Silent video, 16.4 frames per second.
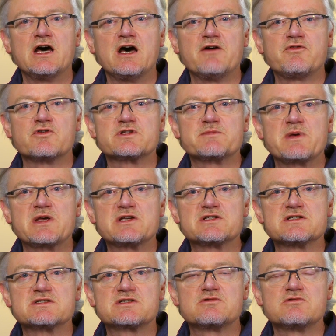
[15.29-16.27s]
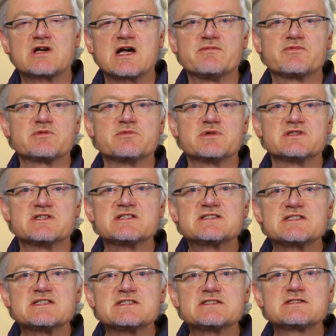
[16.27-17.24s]
for the patients who come from a
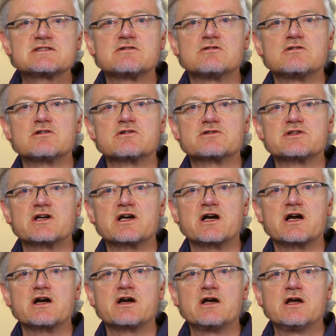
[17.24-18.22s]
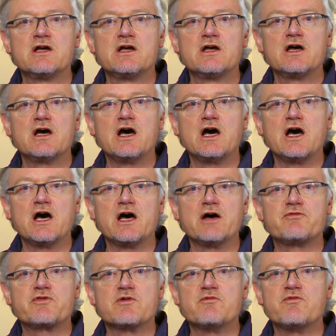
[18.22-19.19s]
distance or they are
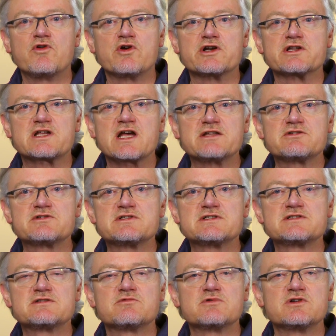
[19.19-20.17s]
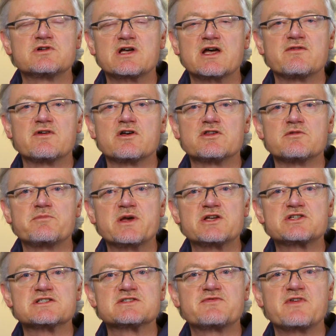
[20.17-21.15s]
from foreign countries. We have a lot of
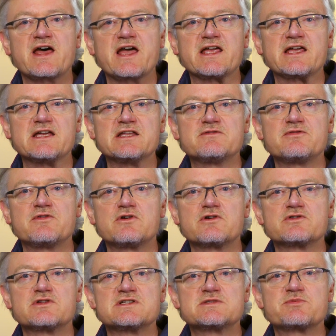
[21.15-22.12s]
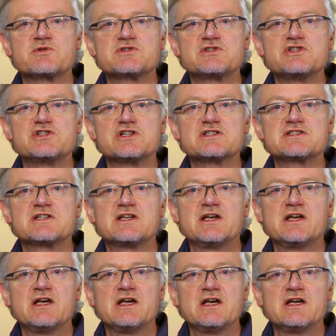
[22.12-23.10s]
patients flying in for these procedures,
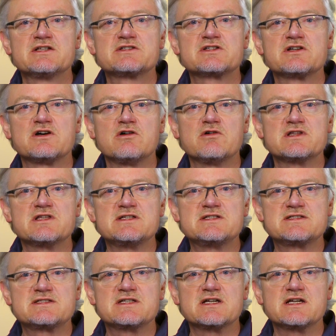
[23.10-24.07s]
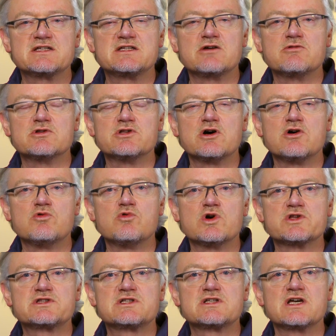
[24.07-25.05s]
so at least they will know
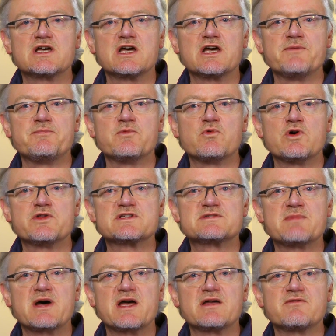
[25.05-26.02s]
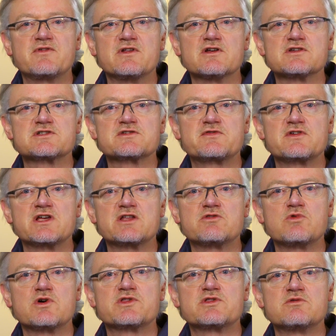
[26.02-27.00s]
what is my philosophy
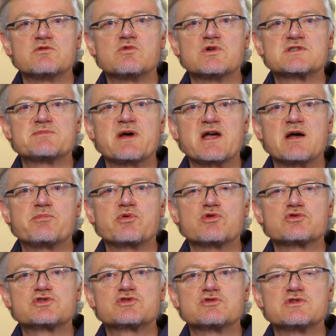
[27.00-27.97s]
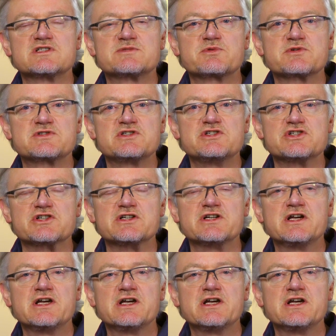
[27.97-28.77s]
and what's my approach to this procedure.